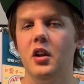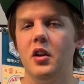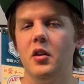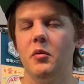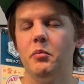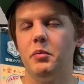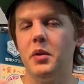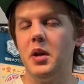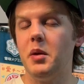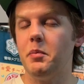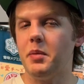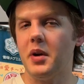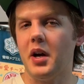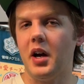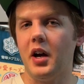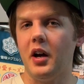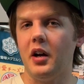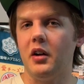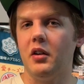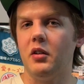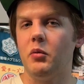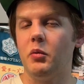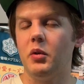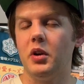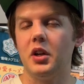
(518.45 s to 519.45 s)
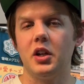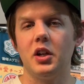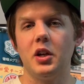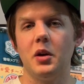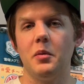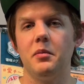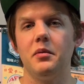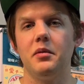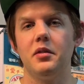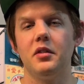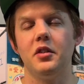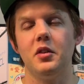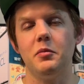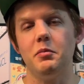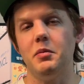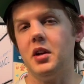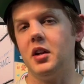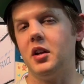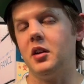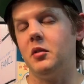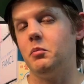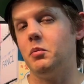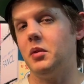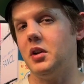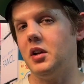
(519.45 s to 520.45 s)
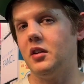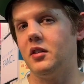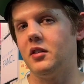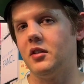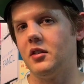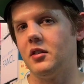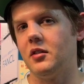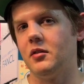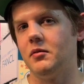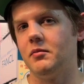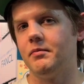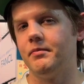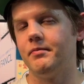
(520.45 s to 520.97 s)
beat pad when it comes to making beats?